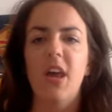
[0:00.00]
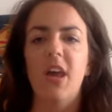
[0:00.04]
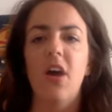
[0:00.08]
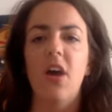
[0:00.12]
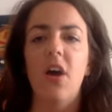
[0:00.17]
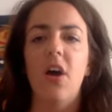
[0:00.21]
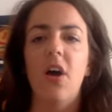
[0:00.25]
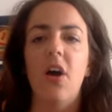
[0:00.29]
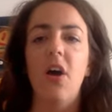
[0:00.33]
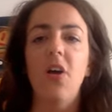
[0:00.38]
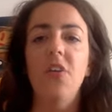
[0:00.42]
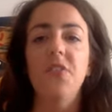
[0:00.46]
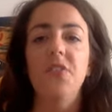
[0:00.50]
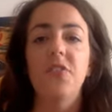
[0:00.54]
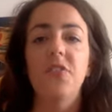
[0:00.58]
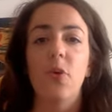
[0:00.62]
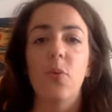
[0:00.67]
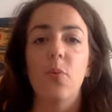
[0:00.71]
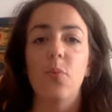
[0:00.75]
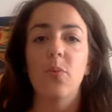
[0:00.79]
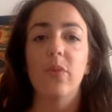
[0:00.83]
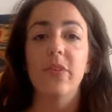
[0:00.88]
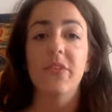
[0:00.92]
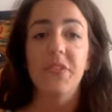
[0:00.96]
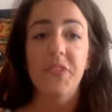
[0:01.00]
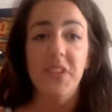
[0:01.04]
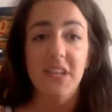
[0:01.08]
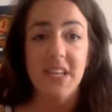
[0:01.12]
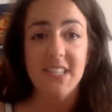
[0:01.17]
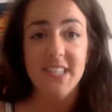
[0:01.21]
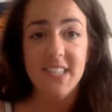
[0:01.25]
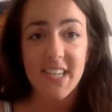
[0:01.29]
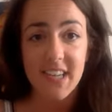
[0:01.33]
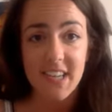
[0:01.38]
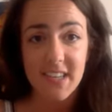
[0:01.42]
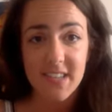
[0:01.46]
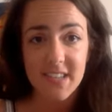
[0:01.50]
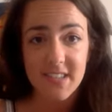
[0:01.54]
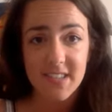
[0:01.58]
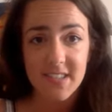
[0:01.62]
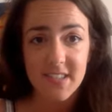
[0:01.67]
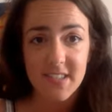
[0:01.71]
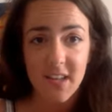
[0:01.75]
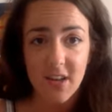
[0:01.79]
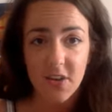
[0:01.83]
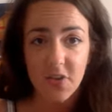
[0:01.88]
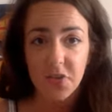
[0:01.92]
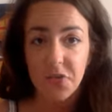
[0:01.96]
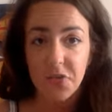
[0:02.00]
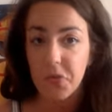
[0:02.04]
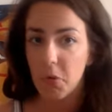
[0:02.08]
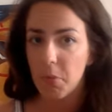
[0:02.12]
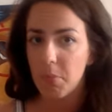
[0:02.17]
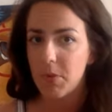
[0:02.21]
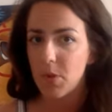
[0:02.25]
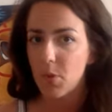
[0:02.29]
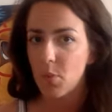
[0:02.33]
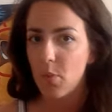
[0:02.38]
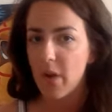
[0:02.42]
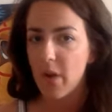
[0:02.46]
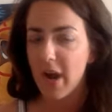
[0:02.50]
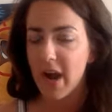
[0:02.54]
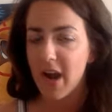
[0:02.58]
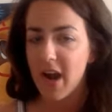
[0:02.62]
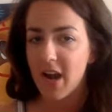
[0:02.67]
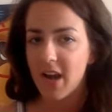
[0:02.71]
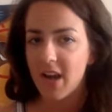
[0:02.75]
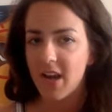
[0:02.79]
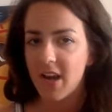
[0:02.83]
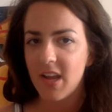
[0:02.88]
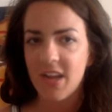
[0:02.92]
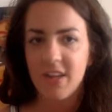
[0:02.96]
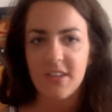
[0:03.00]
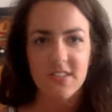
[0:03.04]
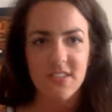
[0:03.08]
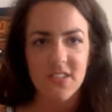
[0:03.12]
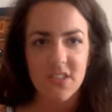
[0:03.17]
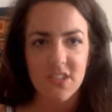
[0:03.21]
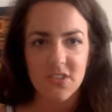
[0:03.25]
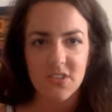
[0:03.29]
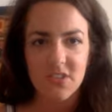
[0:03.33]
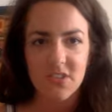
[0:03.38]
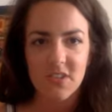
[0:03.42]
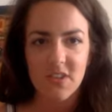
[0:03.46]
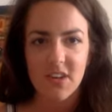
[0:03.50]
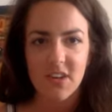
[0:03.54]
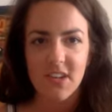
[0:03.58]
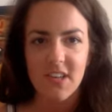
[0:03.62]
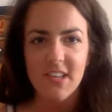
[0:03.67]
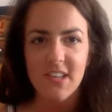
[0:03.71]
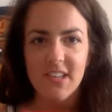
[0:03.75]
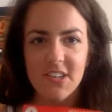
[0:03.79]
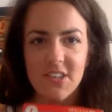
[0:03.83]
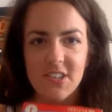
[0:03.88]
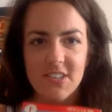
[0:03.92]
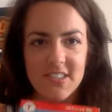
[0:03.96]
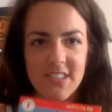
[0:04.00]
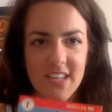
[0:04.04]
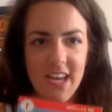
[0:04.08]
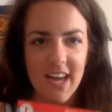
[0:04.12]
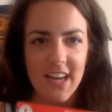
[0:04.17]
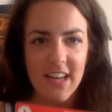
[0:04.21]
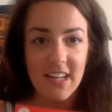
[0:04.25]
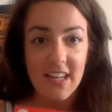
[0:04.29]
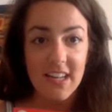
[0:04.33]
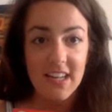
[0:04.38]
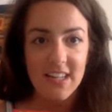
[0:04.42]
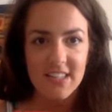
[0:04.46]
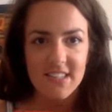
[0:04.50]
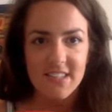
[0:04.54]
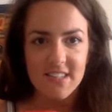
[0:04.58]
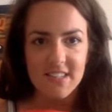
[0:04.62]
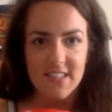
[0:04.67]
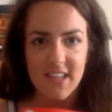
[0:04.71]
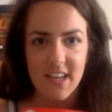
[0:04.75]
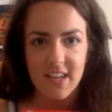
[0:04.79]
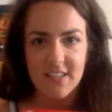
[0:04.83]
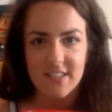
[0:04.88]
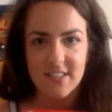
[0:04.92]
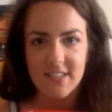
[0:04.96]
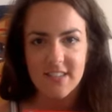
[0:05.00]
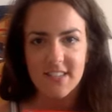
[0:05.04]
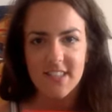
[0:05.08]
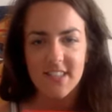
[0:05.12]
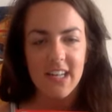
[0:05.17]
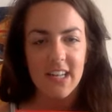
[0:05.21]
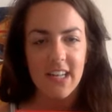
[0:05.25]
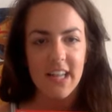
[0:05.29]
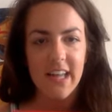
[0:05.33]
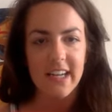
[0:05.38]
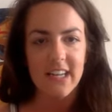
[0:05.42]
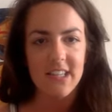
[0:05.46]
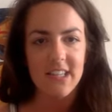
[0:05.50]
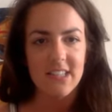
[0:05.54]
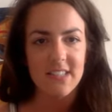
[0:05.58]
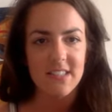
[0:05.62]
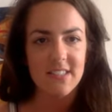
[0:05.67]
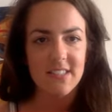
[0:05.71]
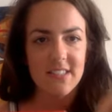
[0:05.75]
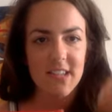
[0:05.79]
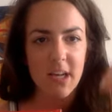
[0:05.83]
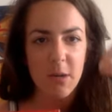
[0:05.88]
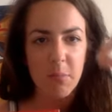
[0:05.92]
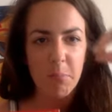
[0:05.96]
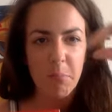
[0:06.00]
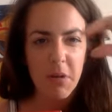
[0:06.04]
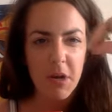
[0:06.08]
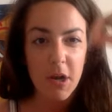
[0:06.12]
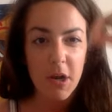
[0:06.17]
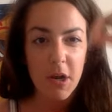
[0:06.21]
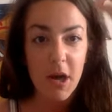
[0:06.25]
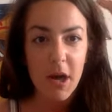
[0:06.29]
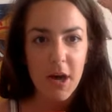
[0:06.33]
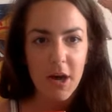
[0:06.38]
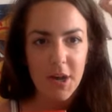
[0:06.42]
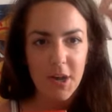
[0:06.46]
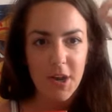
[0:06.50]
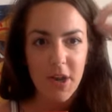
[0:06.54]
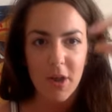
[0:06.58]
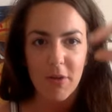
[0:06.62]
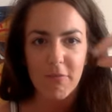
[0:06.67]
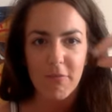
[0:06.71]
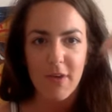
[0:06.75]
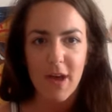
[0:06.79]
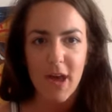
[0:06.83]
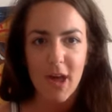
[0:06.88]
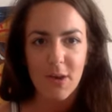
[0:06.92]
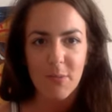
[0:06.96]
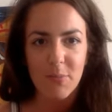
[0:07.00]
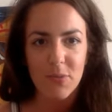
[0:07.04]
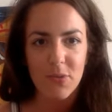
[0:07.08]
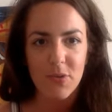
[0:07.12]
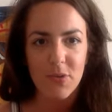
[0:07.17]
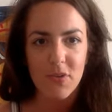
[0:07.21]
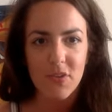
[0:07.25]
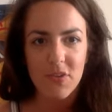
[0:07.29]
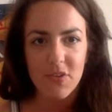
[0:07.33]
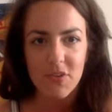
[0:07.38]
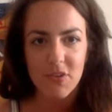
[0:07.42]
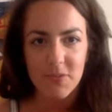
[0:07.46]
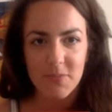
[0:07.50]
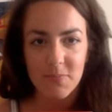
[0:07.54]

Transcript: Also, we'll see ticks. So beware. Ticks are little tiny insects that like to suck blood out of animals.